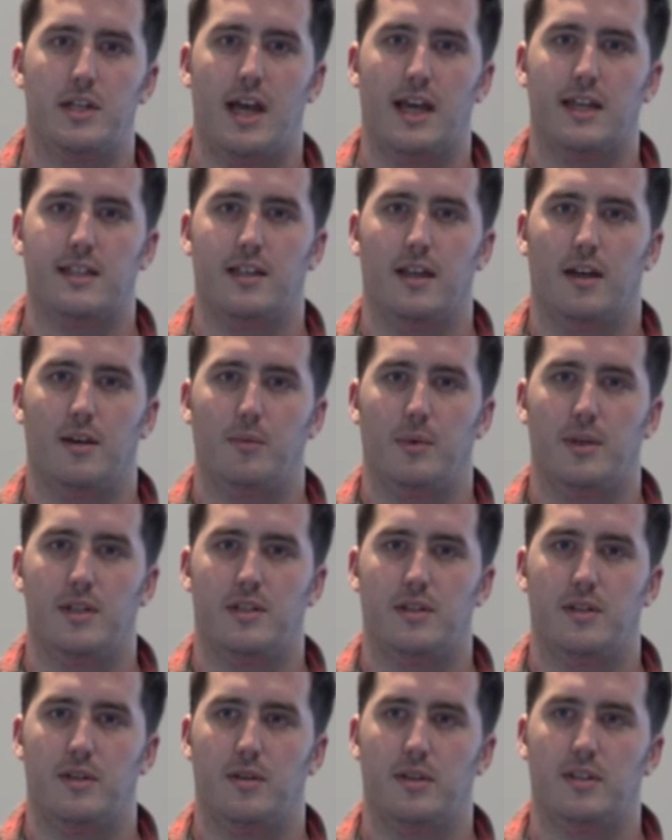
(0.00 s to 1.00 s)
projector
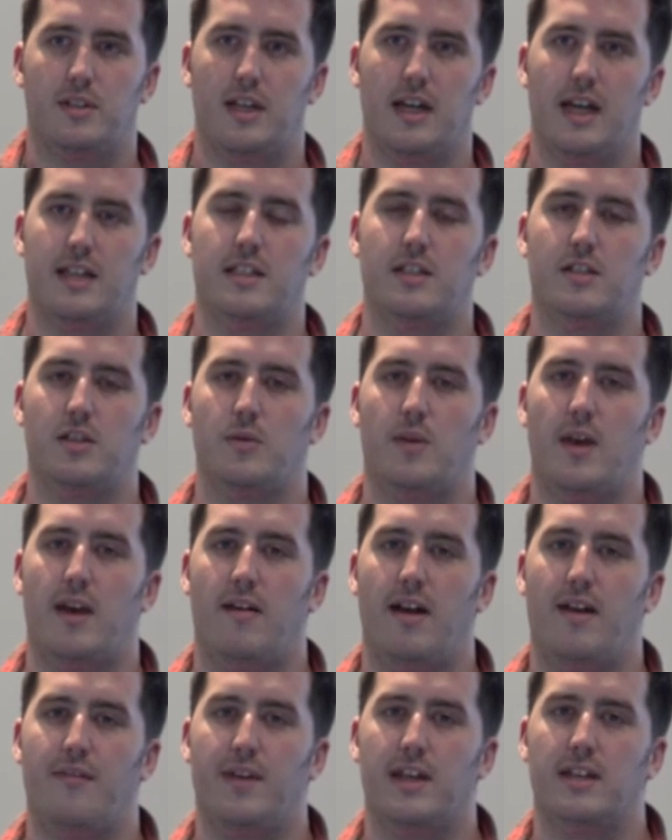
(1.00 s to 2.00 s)
which is connected to
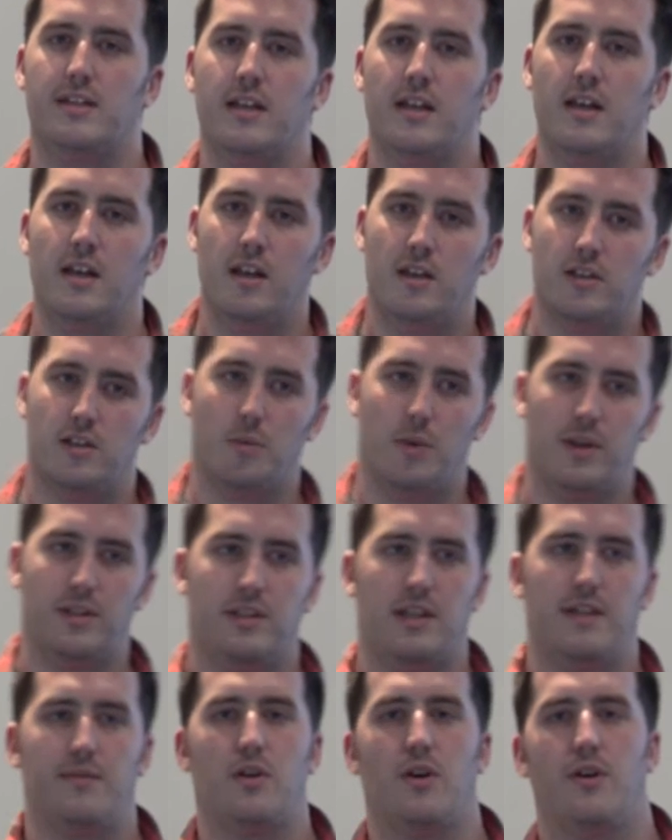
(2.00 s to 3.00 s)
their Avid. So
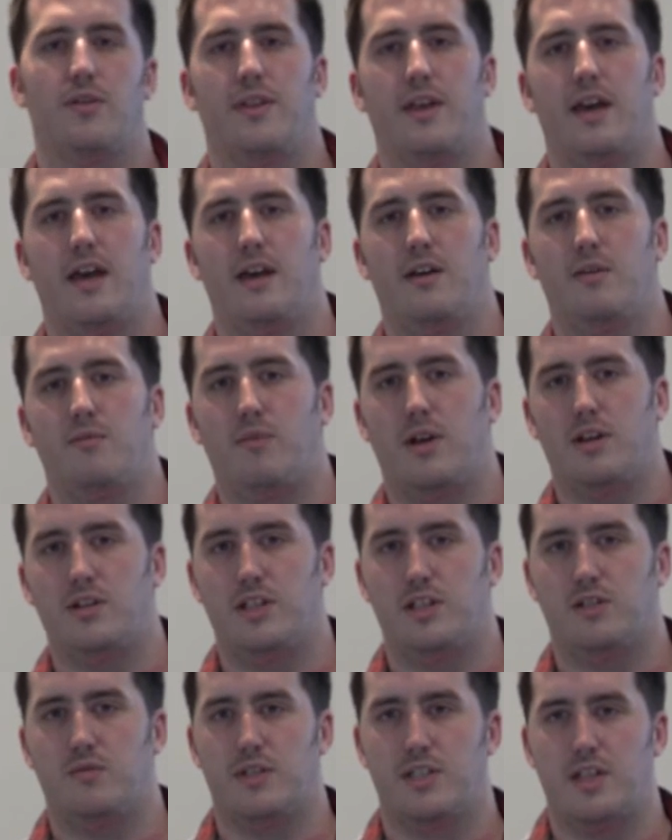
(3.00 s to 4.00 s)
once they've got their
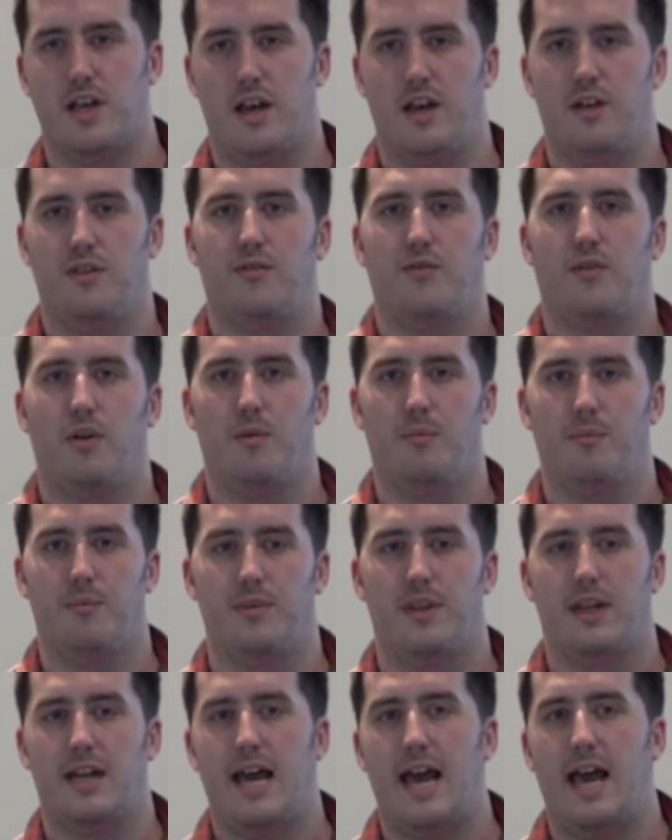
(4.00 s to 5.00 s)
rushes returned
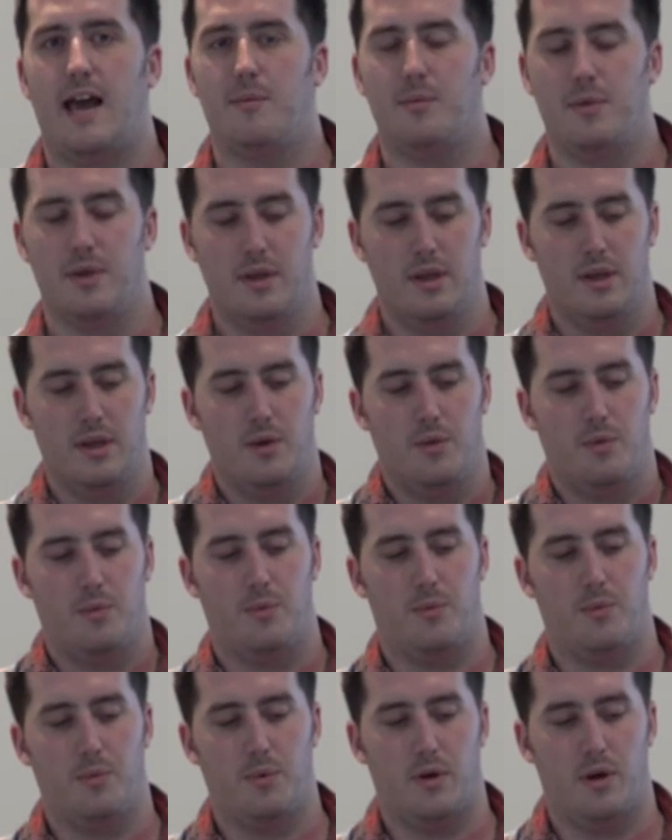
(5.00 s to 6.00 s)
from the lab,
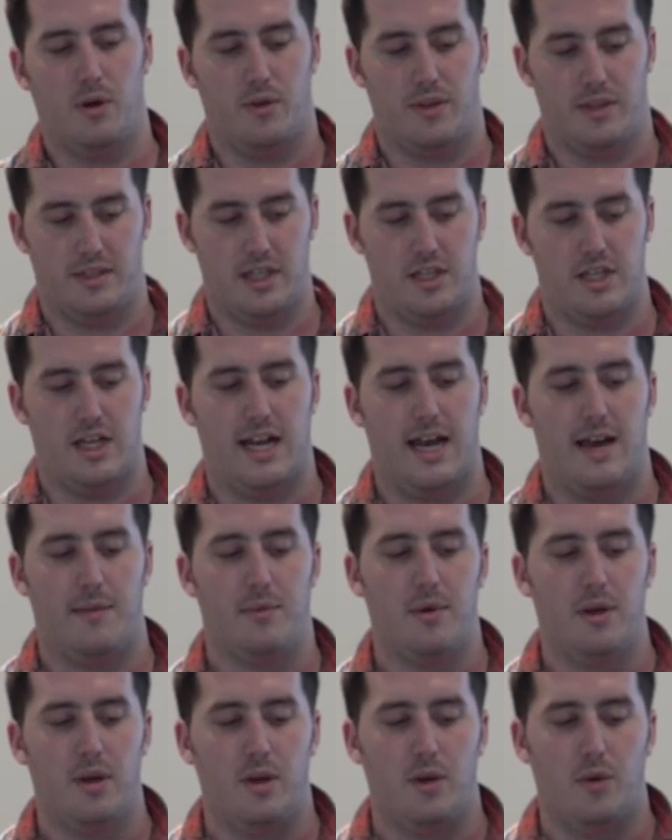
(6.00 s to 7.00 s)
or the
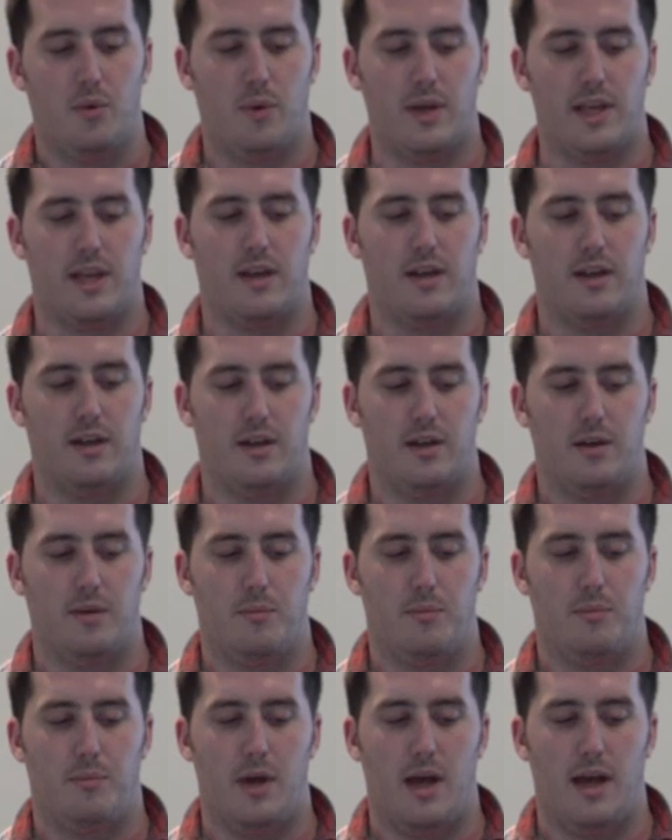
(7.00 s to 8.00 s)
DigiLab, we
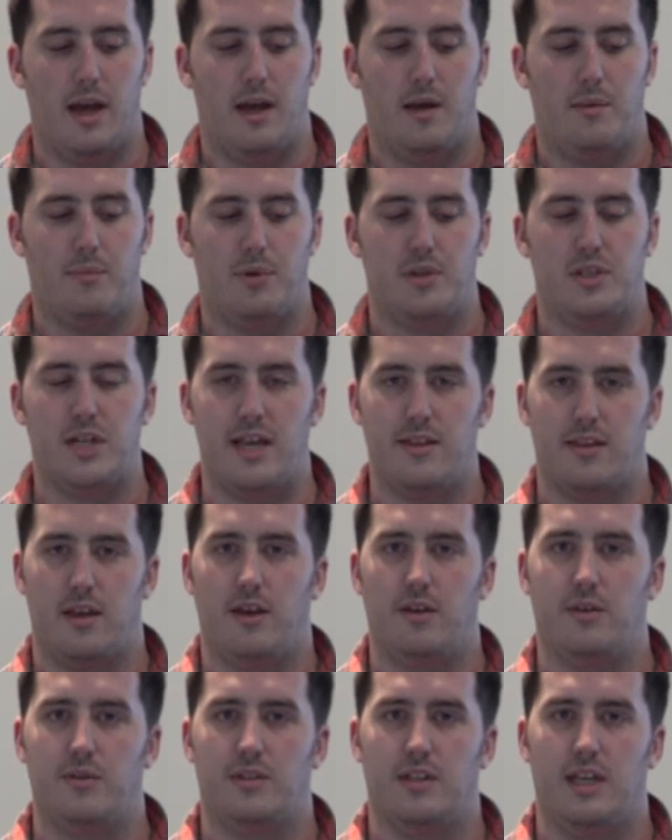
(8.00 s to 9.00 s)
can project
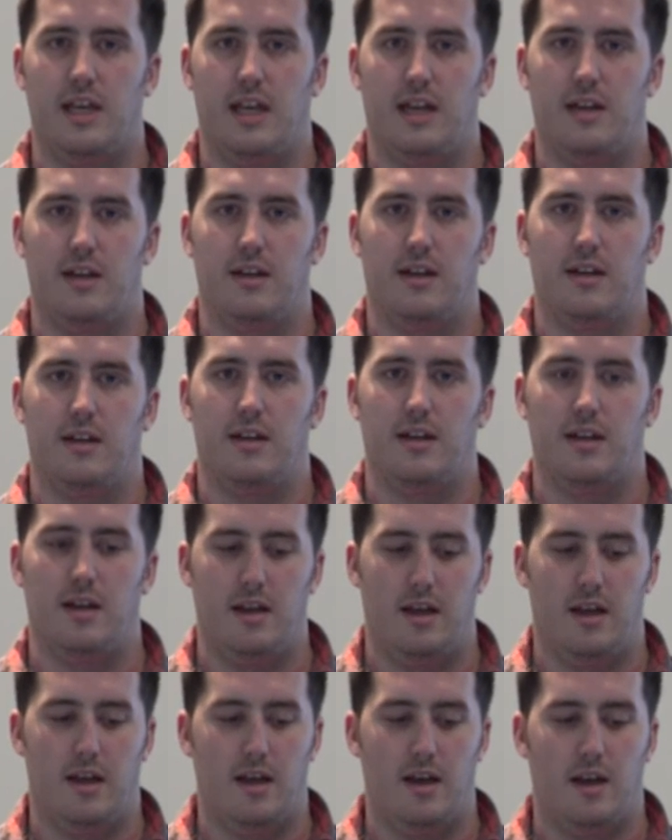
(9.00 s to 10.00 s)
those in
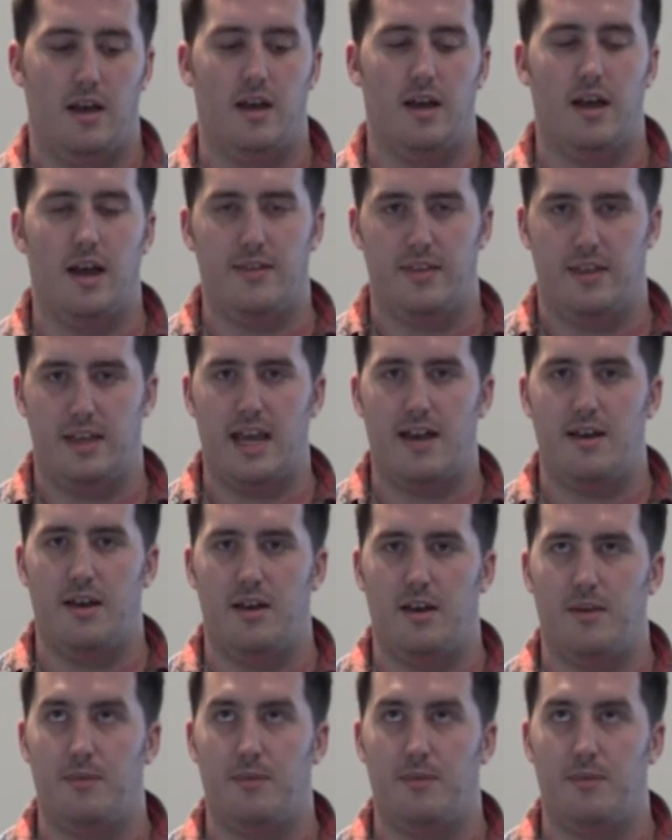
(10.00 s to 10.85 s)
the